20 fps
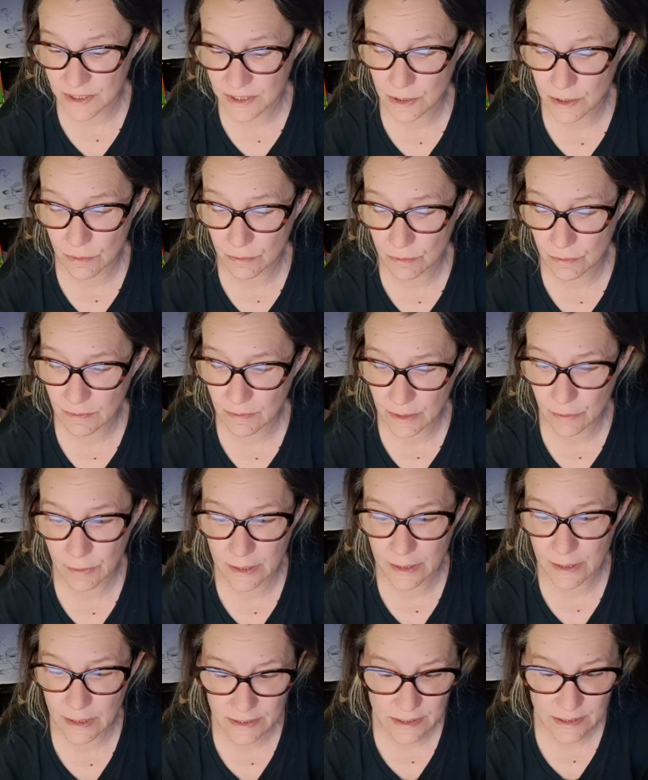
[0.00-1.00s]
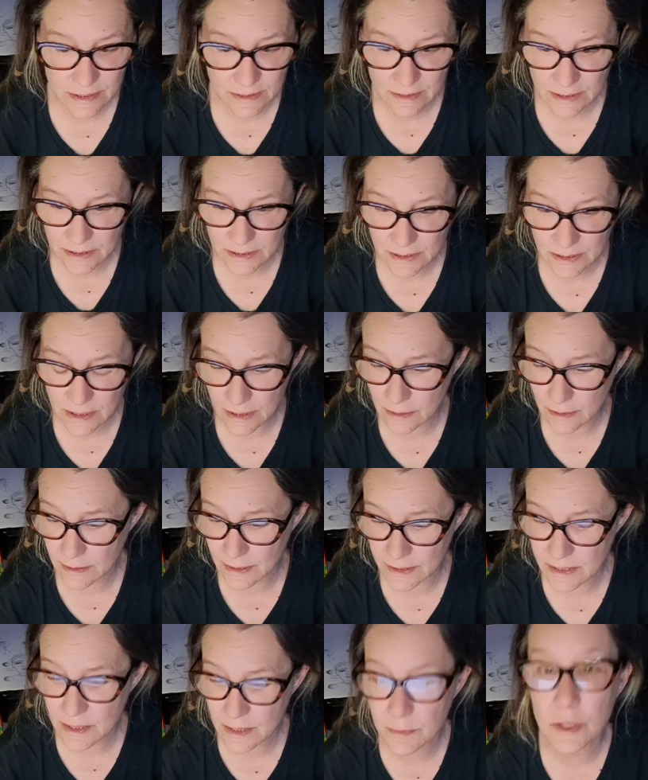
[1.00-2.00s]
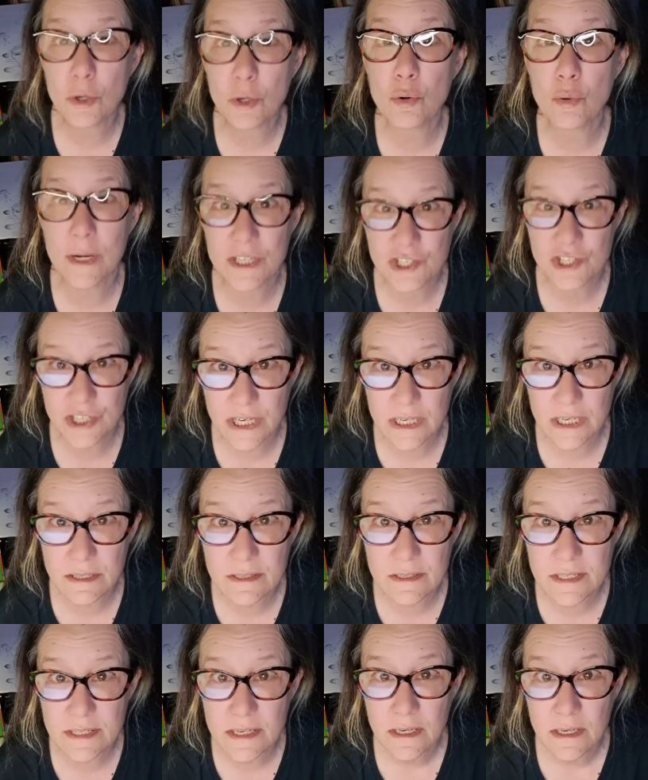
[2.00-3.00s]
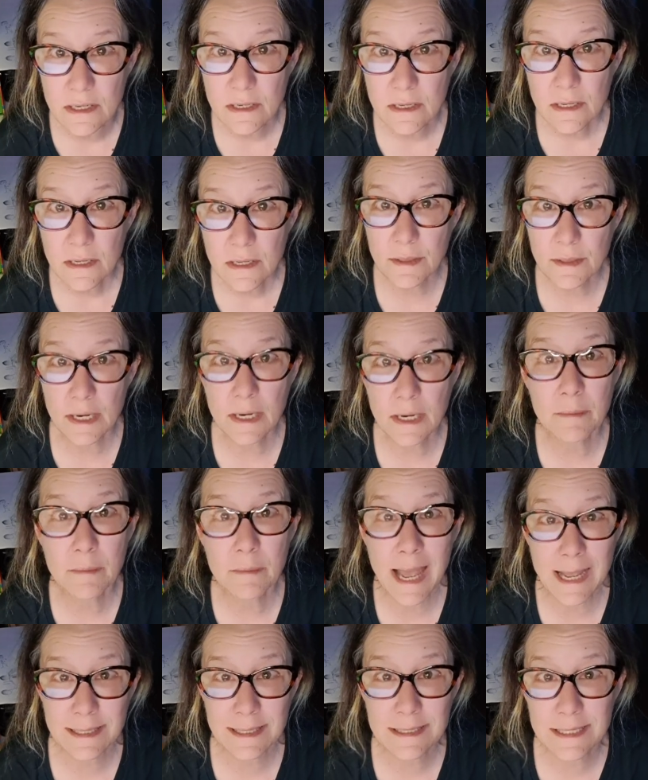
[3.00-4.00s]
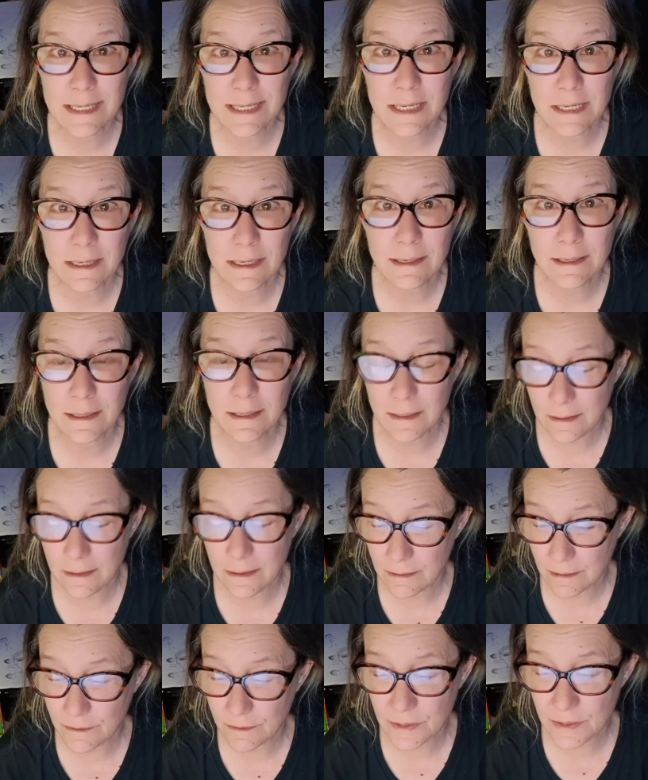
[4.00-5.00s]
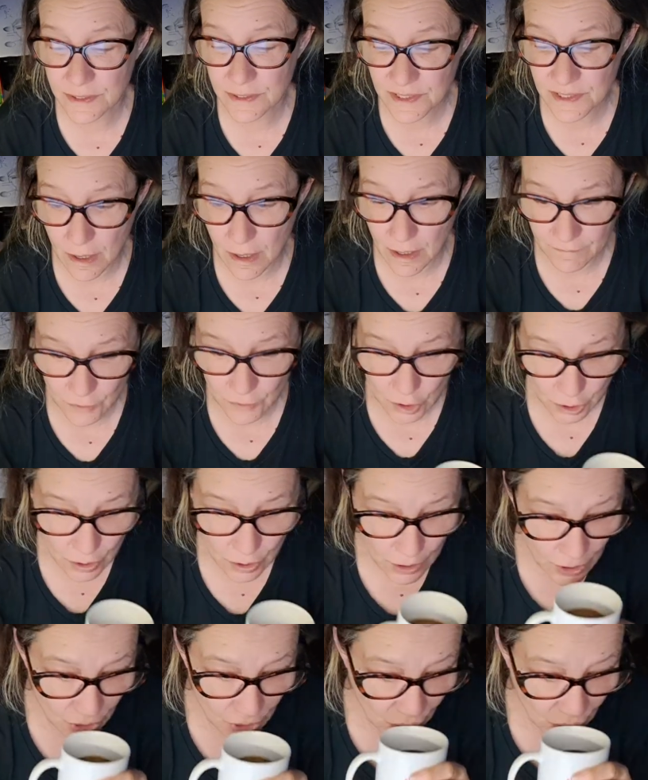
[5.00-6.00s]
So anyway, that's kind of like some of the questions that I'm asking in this novel.